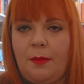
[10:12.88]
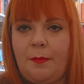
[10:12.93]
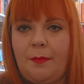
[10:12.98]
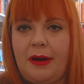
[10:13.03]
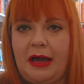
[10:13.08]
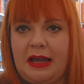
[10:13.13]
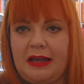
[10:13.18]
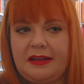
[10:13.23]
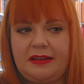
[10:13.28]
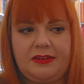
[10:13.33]

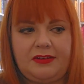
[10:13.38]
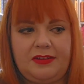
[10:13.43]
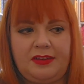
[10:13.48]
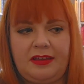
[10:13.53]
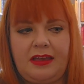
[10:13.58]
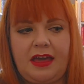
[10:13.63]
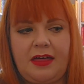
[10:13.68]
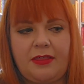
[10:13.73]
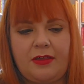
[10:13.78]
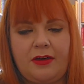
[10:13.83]
back
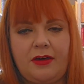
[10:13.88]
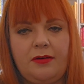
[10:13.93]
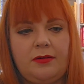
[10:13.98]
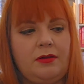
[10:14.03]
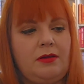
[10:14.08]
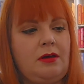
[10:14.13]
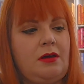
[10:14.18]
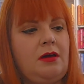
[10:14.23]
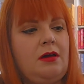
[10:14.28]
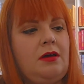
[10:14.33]
together
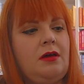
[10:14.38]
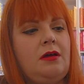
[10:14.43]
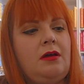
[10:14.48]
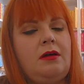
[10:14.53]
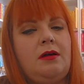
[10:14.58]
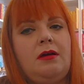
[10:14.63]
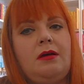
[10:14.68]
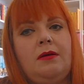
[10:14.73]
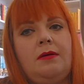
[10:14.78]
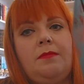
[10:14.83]

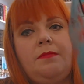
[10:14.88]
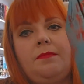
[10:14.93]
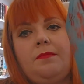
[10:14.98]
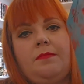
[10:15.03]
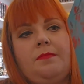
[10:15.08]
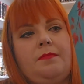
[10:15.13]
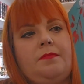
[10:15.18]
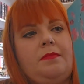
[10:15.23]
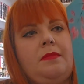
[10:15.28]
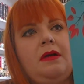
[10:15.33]

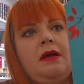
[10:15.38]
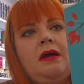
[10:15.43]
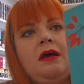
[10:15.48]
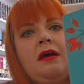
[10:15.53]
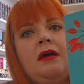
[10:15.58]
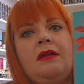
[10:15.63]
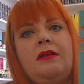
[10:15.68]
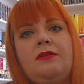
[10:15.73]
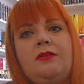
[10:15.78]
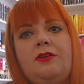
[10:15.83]

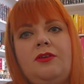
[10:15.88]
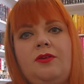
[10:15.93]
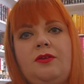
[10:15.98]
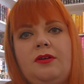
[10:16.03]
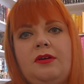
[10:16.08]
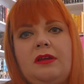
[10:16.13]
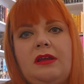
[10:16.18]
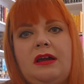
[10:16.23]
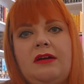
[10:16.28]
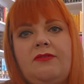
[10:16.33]
and you
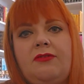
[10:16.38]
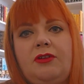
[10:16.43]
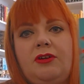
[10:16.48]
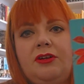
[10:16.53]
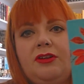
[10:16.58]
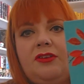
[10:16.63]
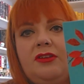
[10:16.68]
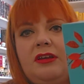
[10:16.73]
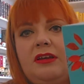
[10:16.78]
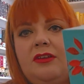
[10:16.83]
can have a look
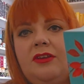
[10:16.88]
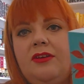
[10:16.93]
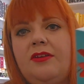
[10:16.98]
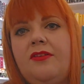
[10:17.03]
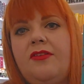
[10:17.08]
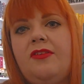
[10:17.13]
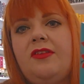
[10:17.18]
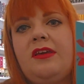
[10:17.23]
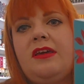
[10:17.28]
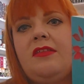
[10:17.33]
at it. You
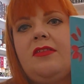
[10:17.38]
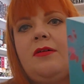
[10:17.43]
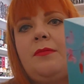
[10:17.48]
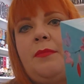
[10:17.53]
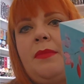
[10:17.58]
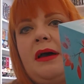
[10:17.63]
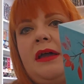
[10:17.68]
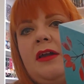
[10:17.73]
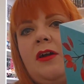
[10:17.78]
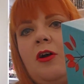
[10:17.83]
can see that
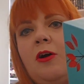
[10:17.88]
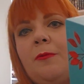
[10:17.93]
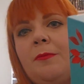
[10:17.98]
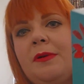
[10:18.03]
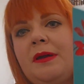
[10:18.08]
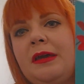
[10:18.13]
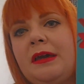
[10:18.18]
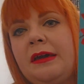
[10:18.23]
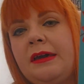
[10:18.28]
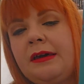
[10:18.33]
my
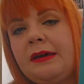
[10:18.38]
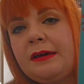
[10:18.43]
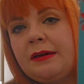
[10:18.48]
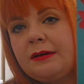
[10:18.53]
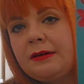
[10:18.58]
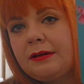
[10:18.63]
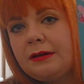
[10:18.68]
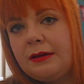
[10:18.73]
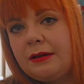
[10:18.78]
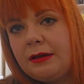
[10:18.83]
copy here
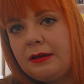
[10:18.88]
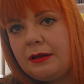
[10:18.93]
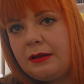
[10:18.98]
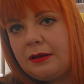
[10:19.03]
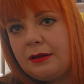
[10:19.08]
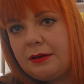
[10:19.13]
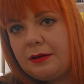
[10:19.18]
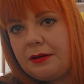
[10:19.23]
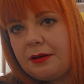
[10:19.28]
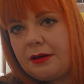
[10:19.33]

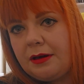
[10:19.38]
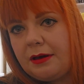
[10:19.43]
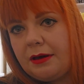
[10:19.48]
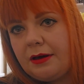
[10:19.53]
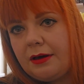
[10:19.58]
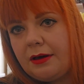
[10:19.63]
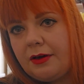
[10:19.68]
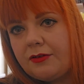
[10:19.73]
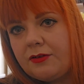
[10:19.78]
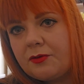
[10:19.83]

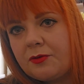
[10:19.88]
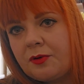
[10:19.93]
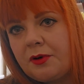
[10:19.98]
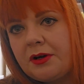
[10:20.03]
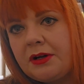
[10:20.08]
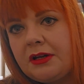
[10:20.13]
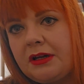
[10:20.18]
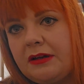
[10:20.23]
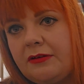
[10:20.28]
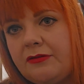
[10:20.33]
has
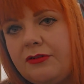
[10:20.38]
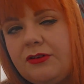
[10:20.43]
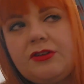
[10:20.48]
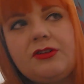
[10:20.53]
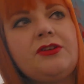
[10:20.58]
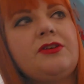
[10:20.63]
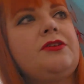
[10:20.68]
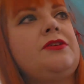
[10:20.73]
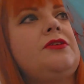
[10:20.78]
arrived